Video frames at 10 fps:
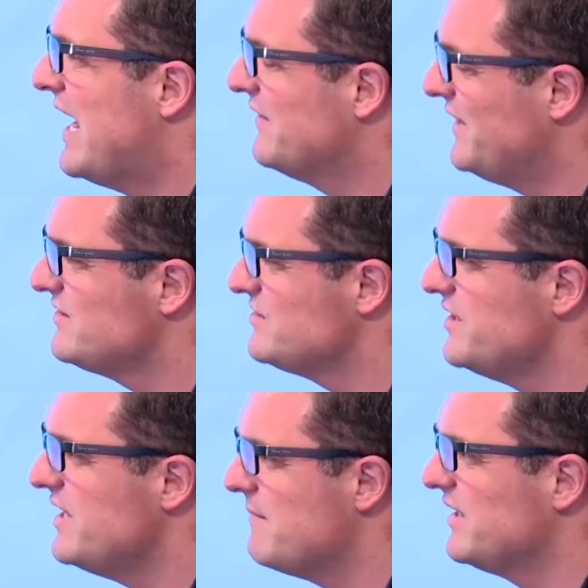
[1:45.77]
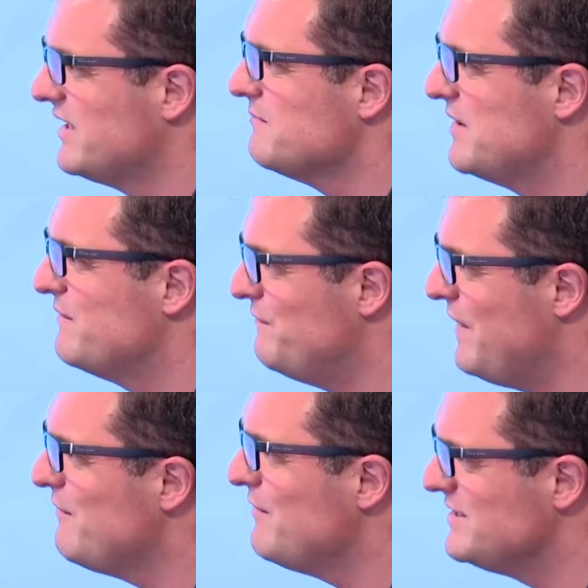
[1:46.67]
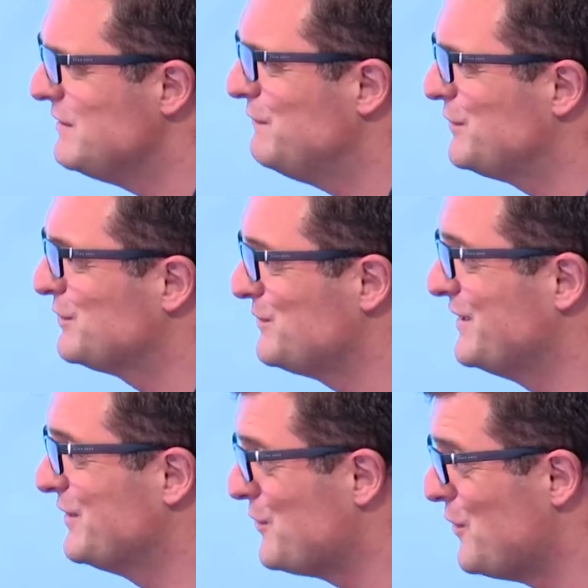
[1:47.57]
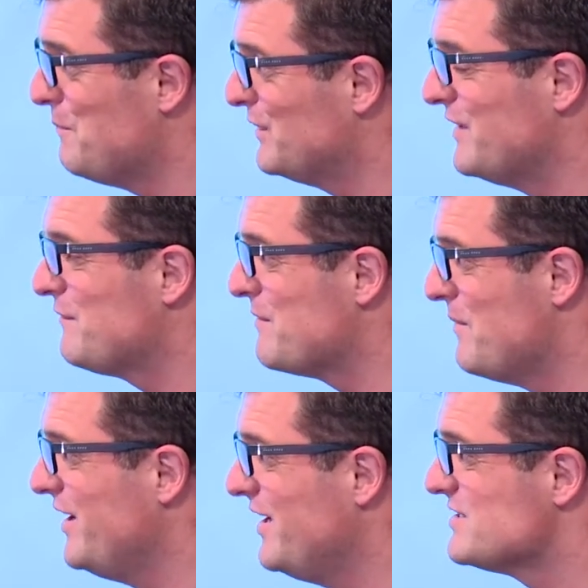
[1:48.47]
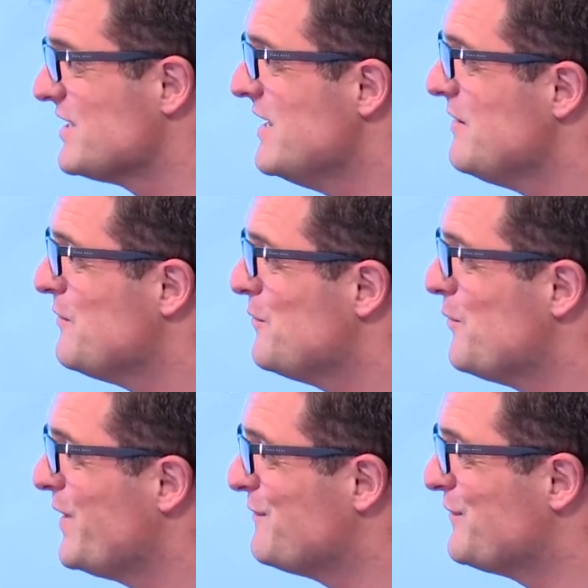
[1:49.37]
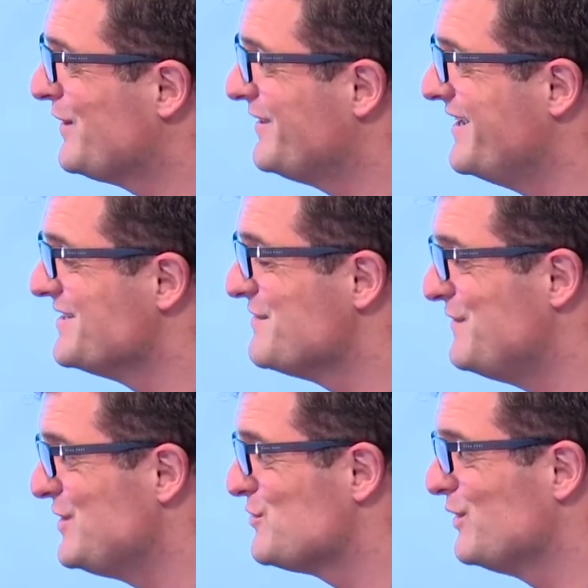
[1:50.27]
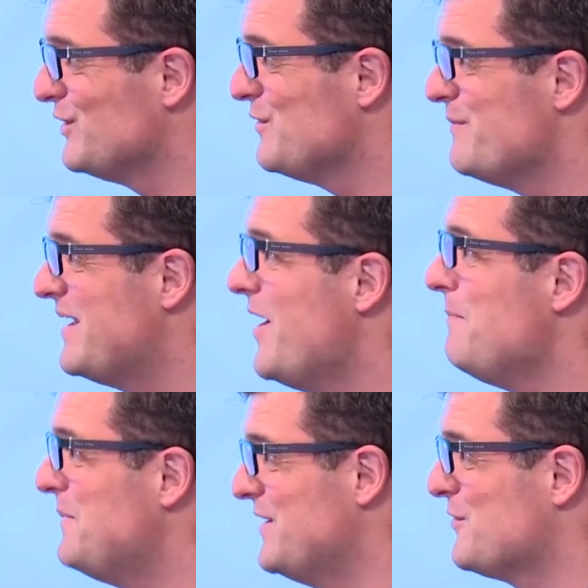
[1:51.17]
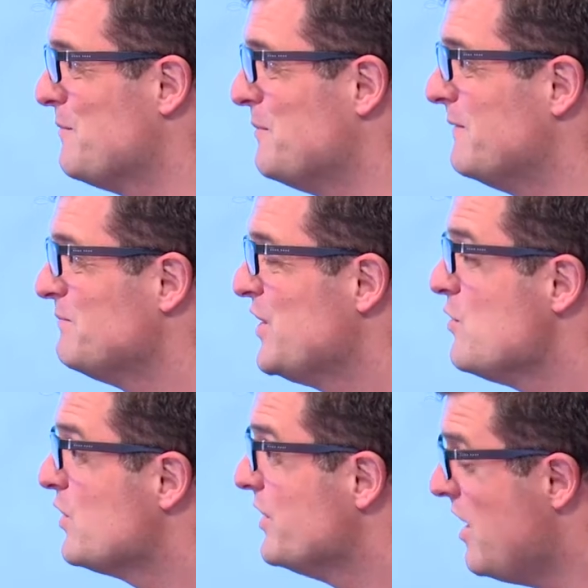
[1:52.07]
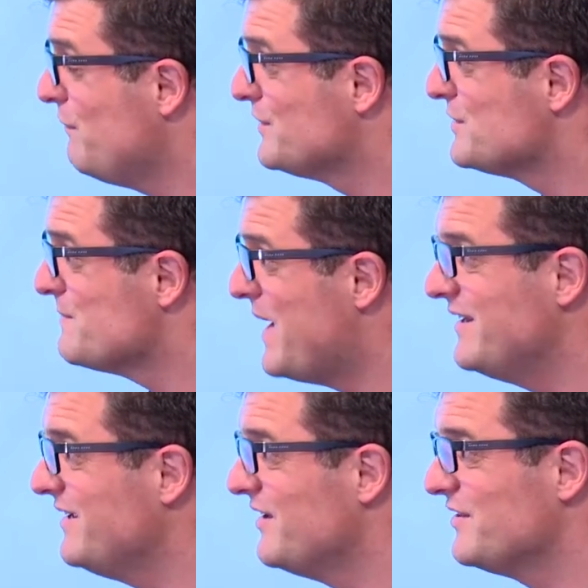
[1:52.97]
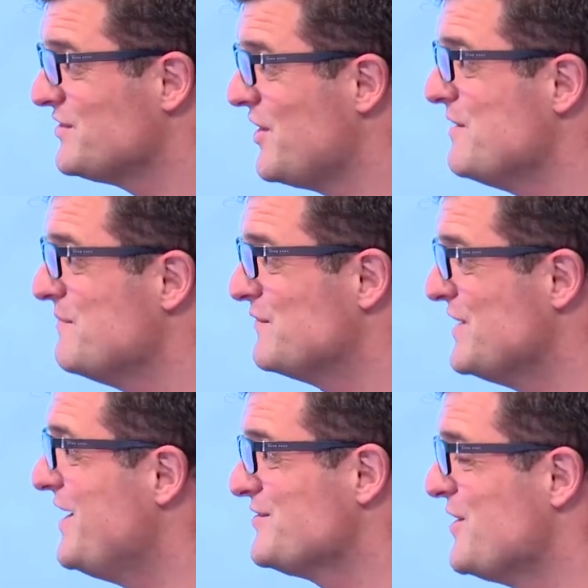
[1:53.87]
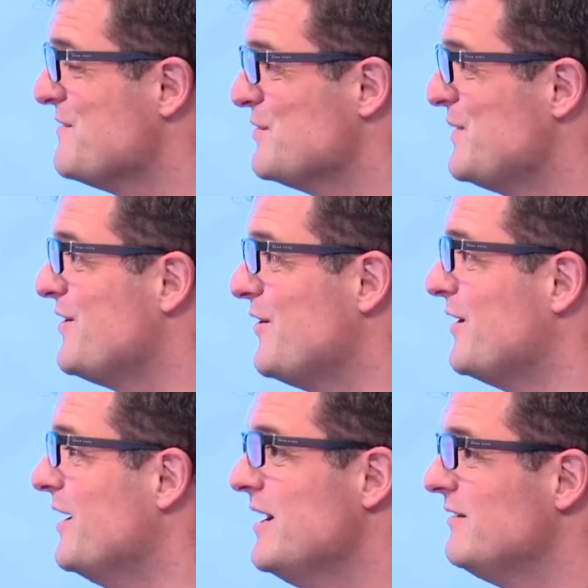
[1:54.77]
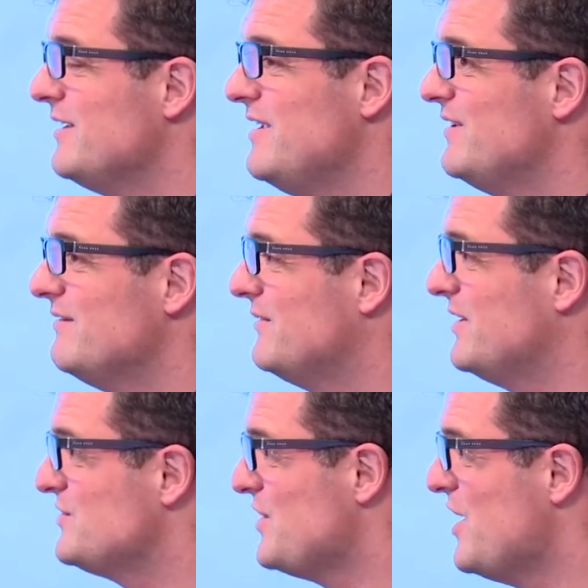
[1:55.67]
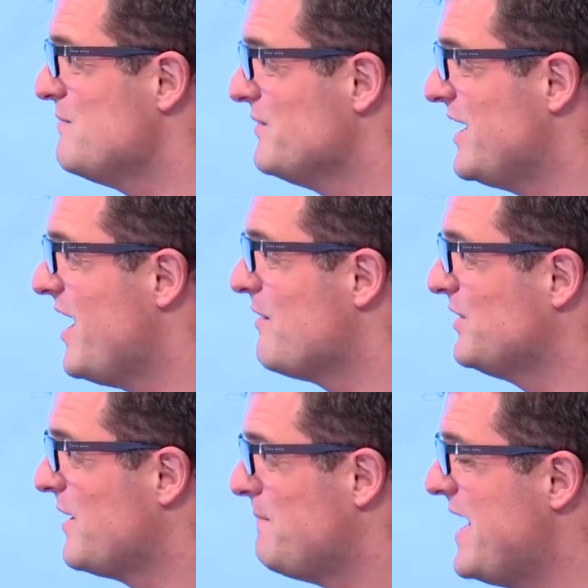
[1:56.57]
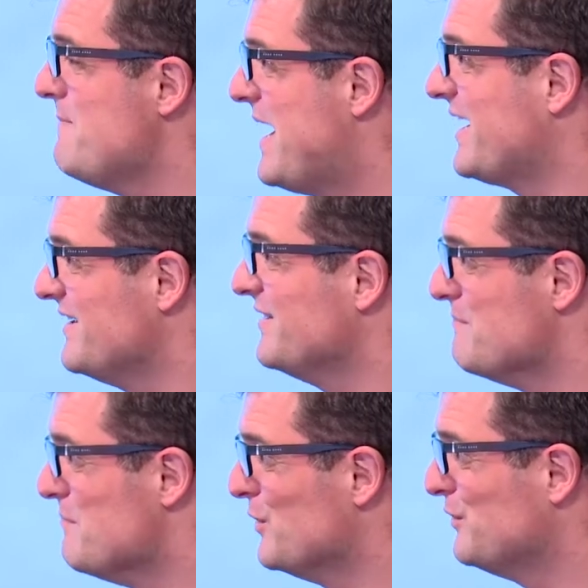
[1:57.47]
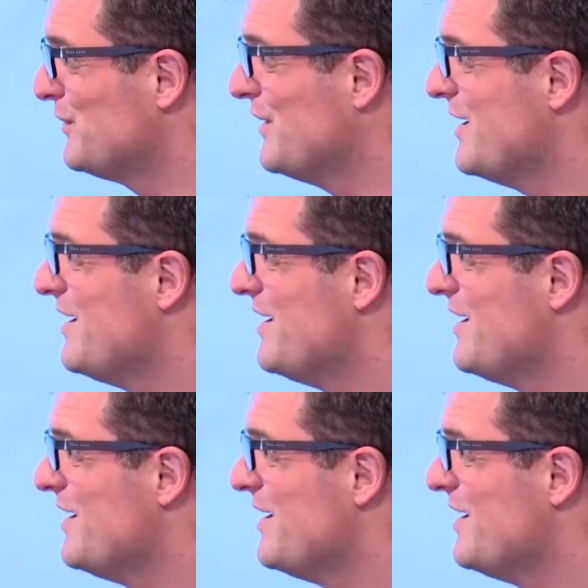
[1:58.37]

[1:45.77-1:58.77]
And that dynamic can be very difficult within a couple, never mind where you've got the individual who may not be in a couple, who can often, depending on the time of day or time of the week, or even the time they are with their pay packet in the month,